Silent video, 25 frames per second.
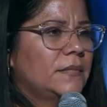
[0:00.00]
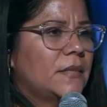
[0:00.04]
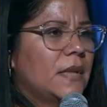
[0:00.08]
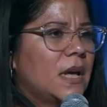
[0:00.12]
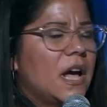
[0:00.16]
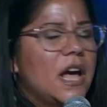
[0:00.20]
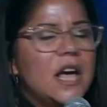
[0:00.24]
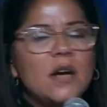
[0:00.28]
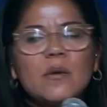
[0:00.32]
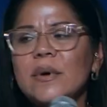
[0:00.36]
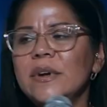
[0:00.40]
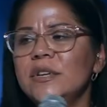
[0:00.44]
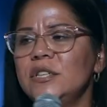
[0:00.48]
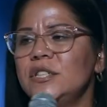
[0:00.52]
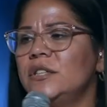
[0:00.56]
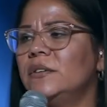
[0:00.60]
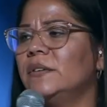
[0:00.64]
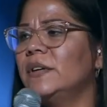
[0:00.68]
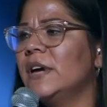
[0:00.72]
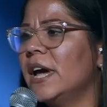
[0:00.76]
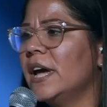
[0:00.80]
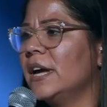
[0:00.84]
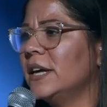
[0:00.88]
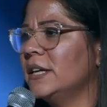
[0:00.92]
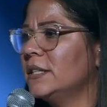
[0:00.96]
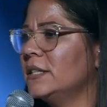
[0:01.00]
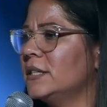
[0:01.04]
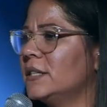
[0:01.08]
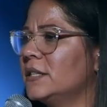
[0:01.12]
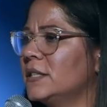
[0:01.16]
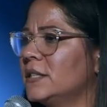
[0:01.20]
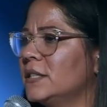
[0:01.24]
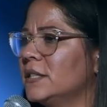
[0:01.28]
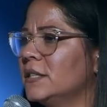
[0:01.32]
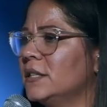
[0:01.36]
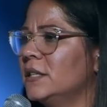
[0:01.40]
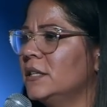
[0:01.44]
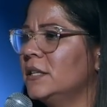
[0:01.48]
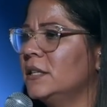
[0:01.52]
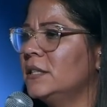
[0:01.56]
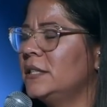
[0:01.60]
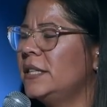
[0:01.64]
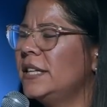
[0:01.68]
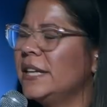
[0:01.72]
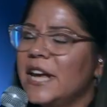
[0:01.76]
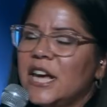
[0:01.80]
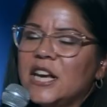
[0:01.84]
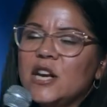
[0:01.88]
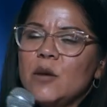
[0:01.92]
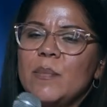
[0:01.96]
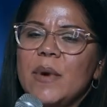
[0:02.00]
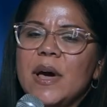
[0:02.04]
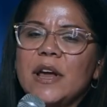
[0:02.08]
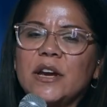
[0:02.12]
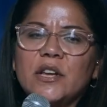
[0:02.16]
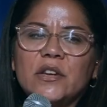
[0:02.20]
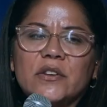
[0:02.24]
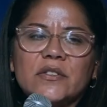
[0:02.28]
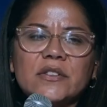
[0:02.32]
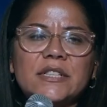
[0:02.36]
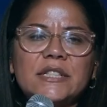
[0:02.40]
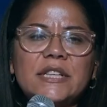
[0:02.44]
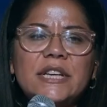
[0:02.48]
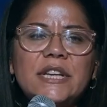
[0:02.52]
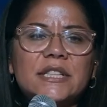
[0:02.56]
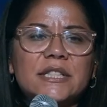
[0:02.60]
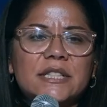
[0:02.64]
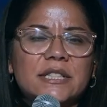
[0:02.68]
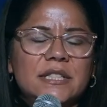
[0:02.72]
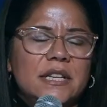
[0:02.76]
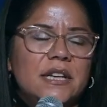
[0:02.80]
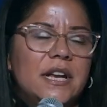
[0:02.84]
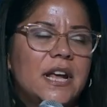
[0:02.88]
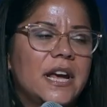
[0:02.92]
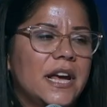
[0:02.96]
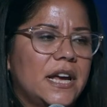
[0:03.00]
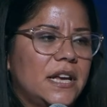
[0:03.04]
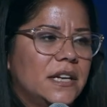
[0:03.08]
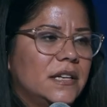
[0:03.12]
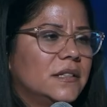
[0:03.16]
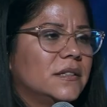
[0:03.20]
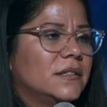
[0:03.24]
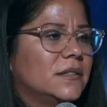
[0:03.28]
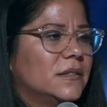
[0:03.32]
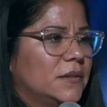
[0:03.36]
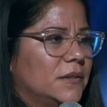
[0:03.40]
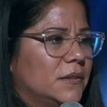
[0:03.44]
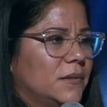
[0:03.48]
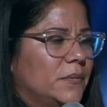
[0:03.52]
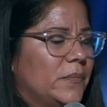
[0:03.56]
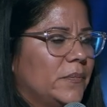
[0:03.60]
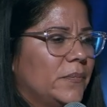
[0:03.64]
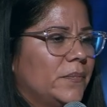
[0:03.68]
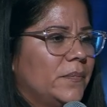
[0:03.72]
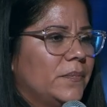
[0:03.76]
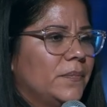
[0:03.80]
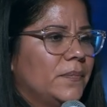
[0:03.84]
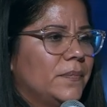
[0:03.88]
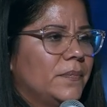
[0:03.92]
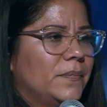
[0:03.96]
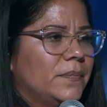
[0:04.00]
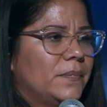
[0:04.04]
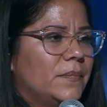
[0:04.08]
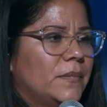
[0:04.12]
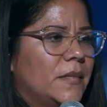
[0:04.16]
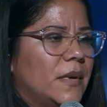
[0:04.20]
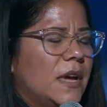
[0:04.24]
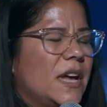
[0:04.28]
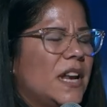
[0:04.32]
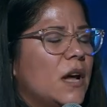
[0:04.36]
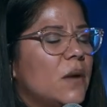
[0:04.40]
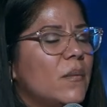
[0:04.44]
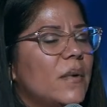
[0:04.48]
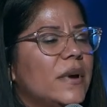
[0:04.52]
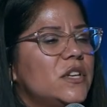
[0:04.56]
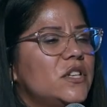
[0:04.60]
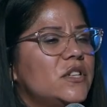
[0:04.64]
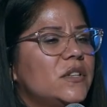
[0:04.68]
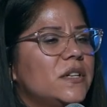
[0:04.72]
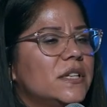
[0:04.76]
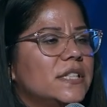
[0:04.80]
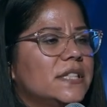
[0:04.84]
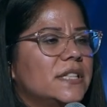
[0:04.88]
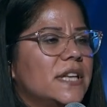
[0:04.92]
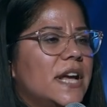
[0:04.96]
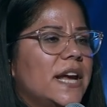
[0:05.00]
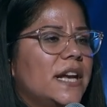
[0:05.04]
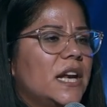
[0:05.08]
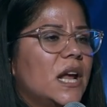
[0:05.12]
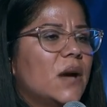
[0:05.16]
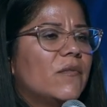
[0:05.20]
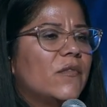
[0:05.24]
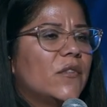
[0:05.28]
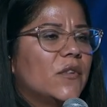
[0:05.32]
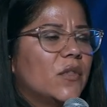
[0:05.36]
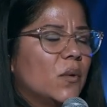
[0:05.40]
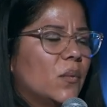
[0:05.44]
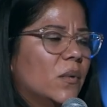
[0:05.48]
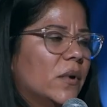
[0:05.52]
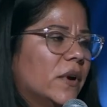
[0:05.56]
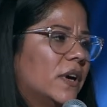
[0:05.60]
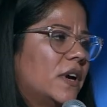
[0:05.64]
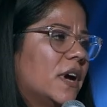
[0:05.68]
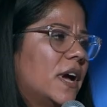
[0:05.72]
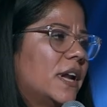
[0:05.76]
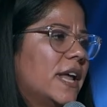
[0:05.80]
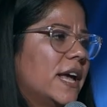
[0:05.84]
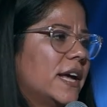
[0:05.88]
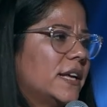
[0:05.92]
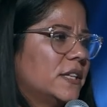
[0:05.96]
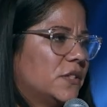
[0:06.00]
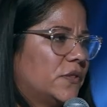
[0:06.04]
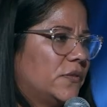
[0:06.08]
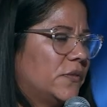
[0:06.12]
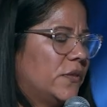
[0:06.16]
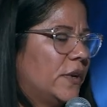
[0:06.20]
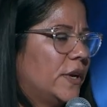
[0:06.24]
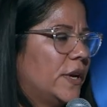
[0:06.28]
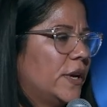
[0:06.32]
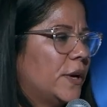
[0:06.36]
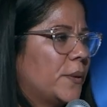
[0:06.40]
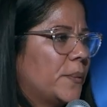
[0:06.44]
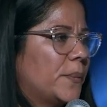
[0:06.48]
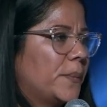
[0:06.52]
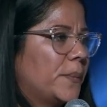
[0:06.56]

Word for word: I want you guys to get up out of your seats tonight. And I want you to sign up for the work God has for you.